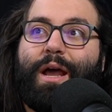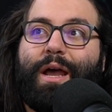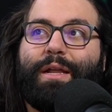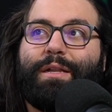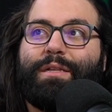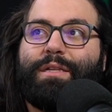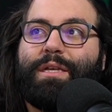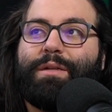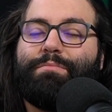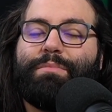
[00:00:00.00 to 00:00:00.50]
I
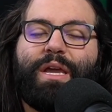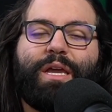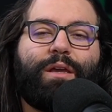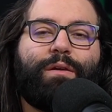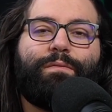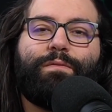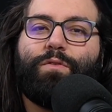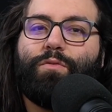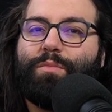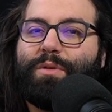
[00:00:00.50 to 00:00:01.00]
did make a
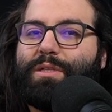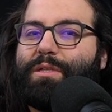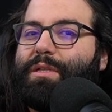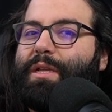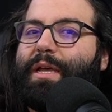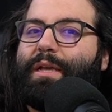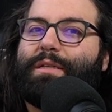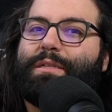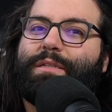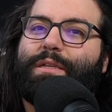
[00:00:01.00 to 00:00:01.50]
few
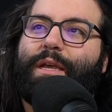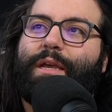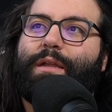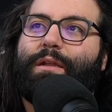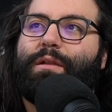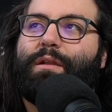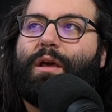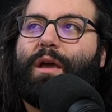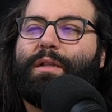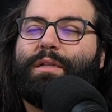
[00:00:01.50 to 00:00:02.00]
mistakes
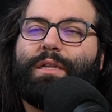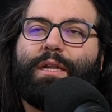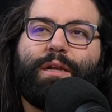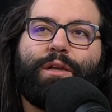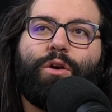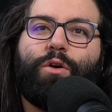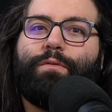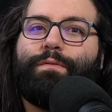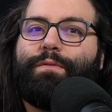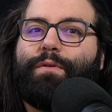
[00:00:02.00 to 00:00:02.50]
and I didn't
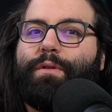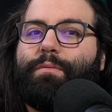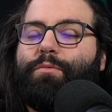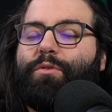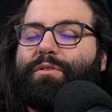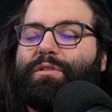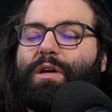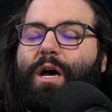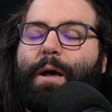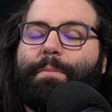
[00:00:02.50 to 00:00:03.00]
go for the
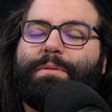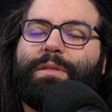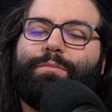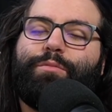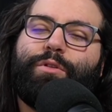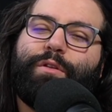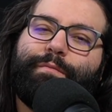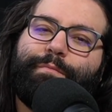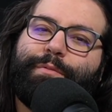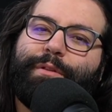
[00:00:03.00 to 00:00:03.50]
most
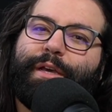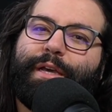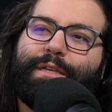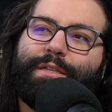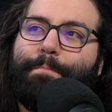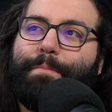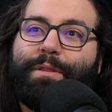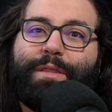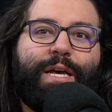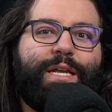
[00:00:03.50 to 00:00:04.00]
optimal of plays,
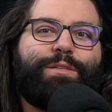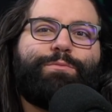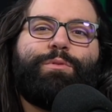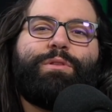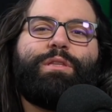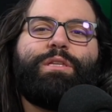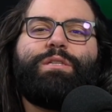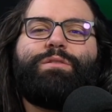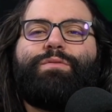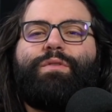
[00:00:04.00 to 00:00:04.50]
but that's what
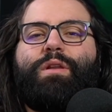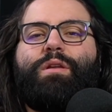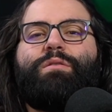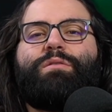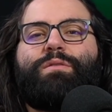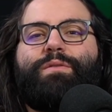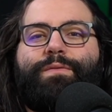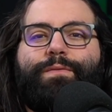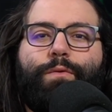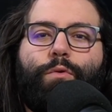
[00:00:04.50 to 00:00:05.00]
these
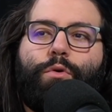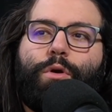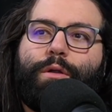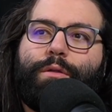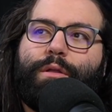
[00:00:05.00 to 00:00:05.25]
videos are for.